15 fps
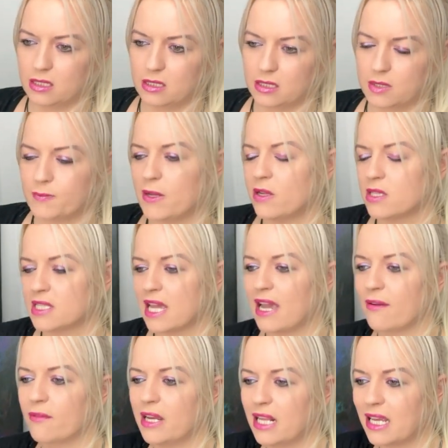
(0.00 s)
Spirit's
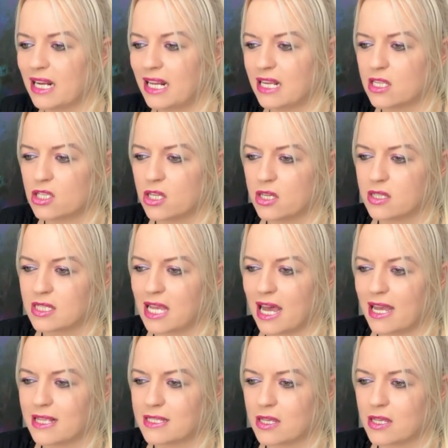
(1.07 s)
saying really clearly, two sides